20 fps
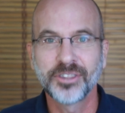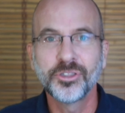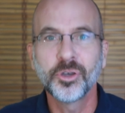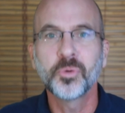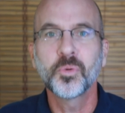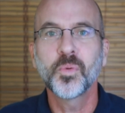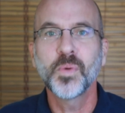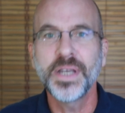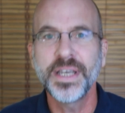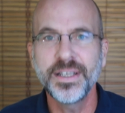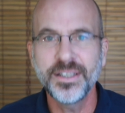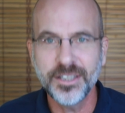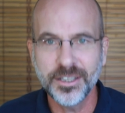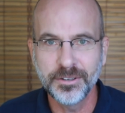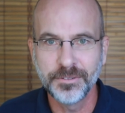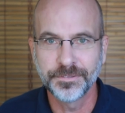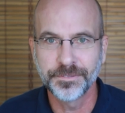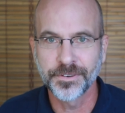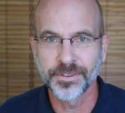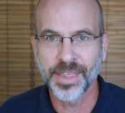And the
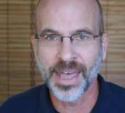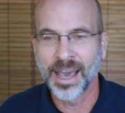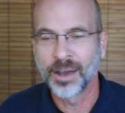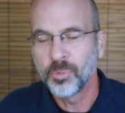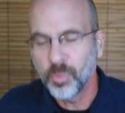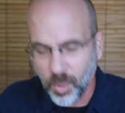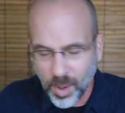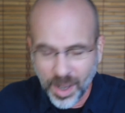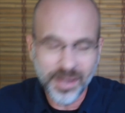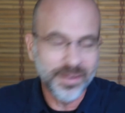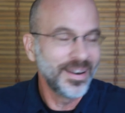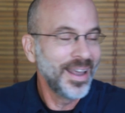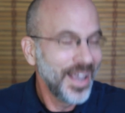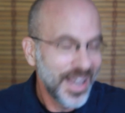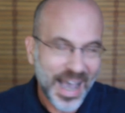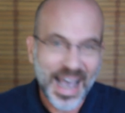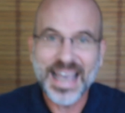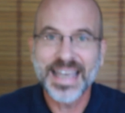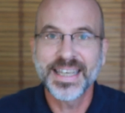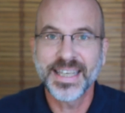reason for that, one,
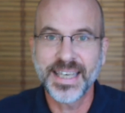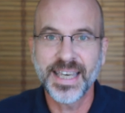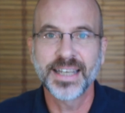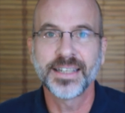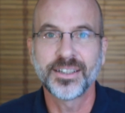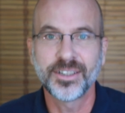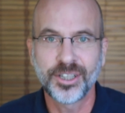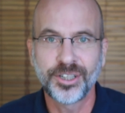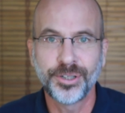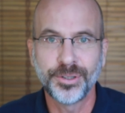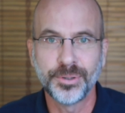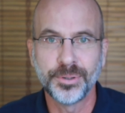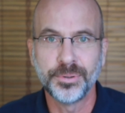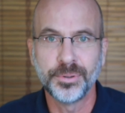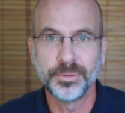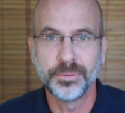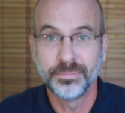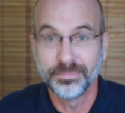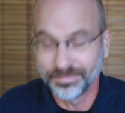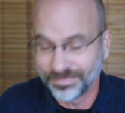I get
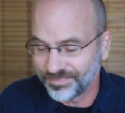to